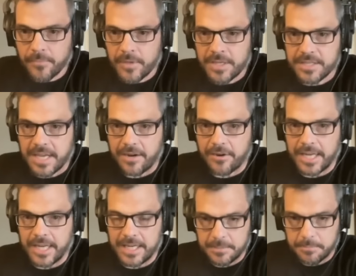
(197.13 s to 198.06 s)
he's carrying
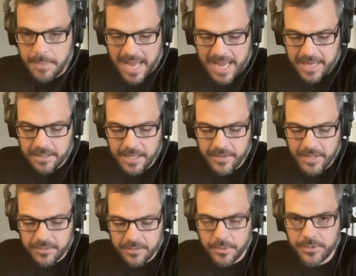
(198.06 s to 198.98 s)
in his bag there.
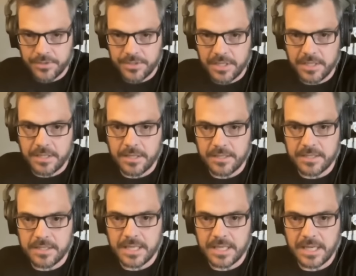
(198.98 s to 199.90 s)
That's what you see
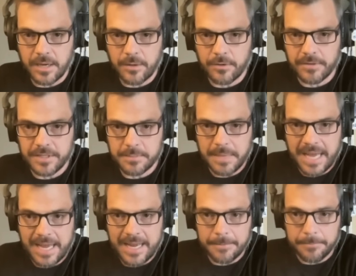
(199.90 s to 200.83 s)
sticking out of his
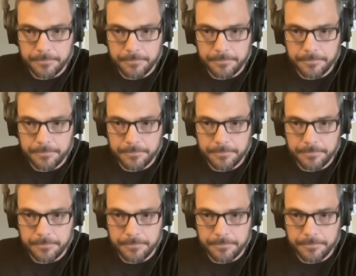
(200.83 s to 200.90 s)
bag.